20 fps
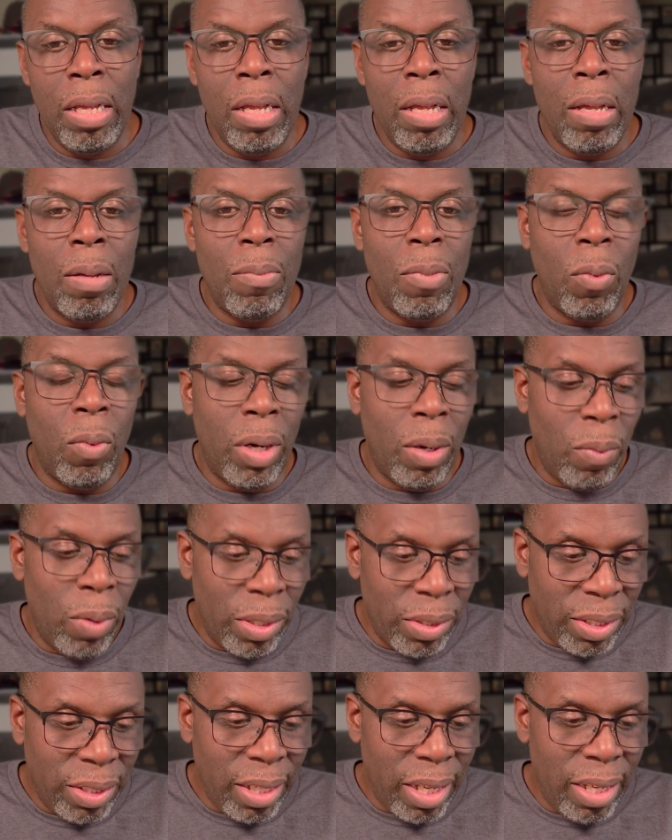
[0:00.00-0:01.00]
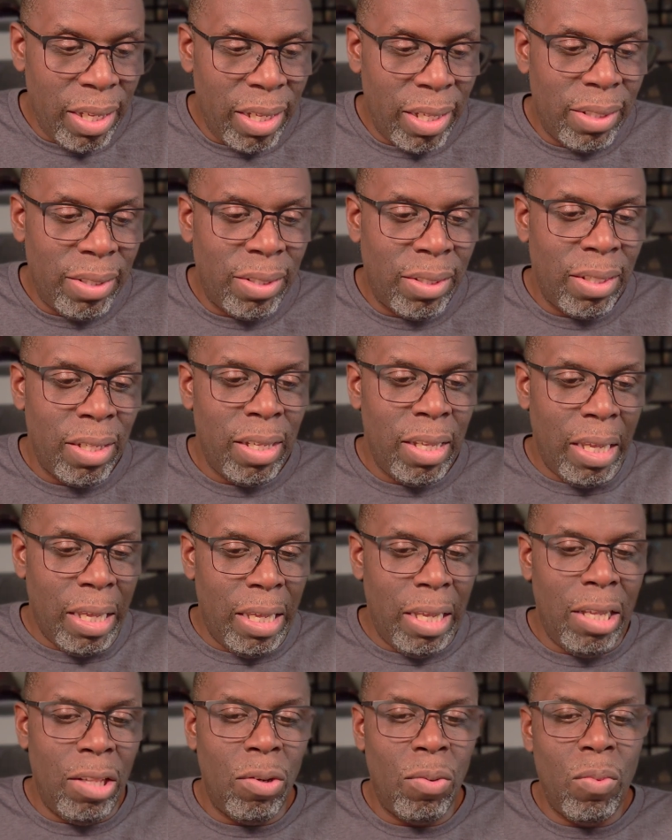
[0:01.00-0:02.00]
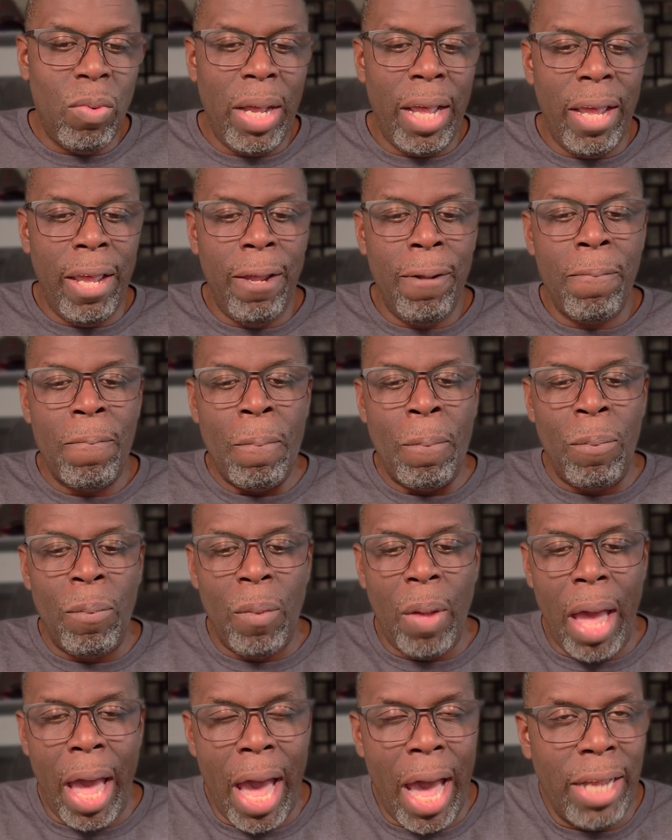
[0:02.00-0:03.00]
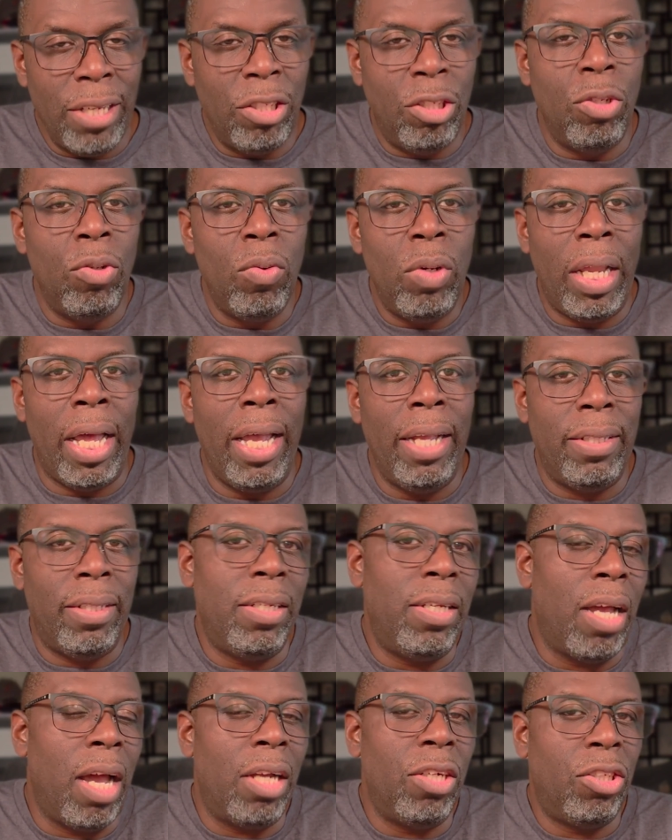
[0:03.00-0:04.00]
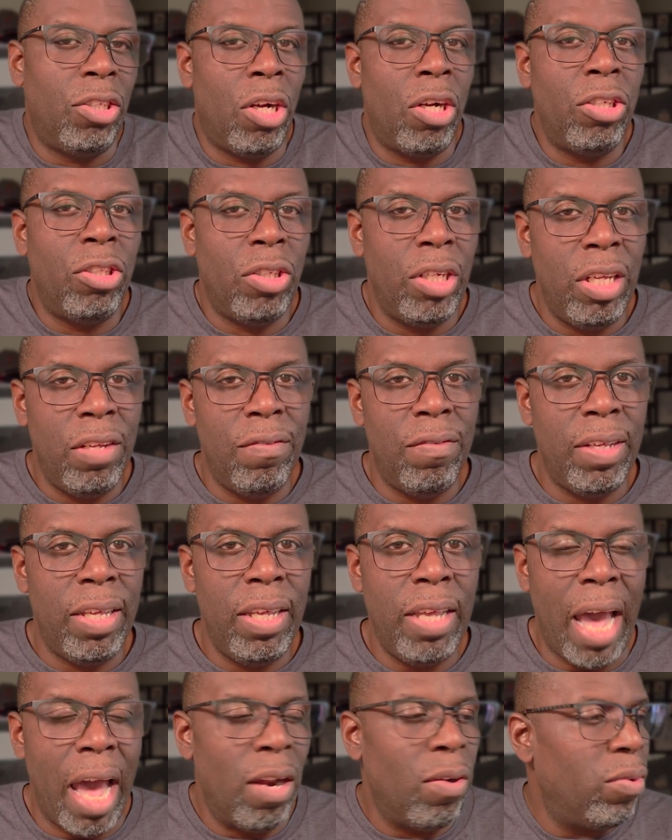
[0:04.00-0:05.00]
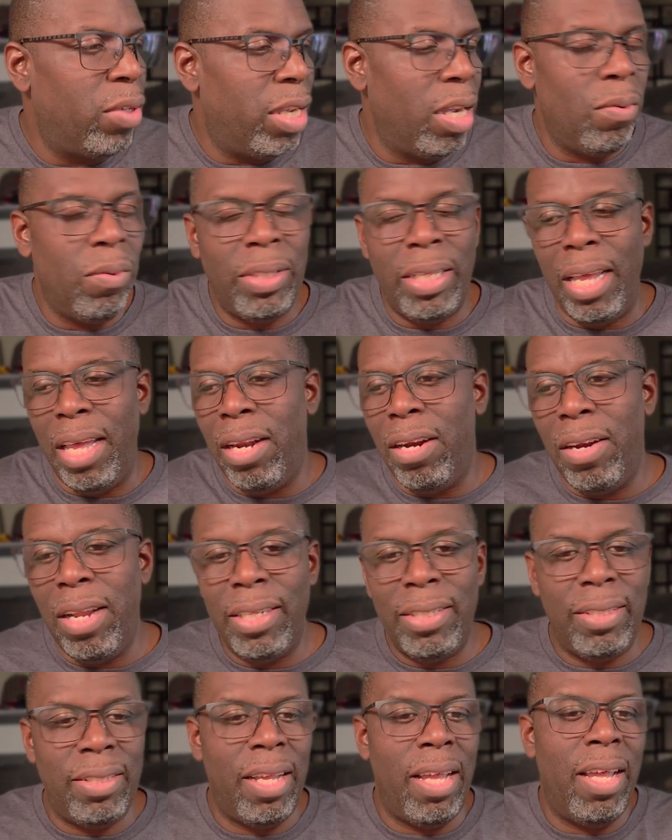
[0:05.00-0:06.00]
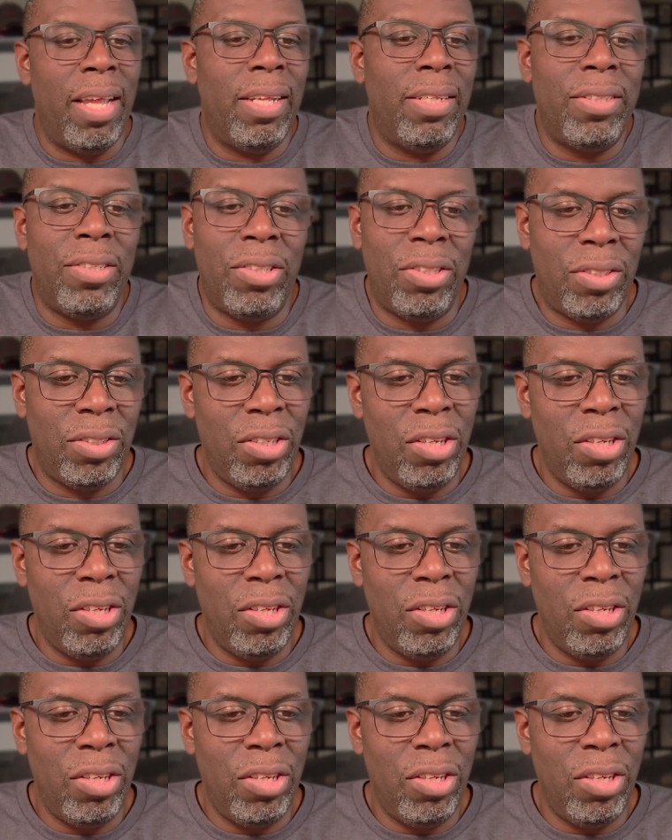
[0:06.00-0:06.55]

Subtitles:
But what I will say is, either way, I do like the Dodge Charger EV. I don't care what the internet says.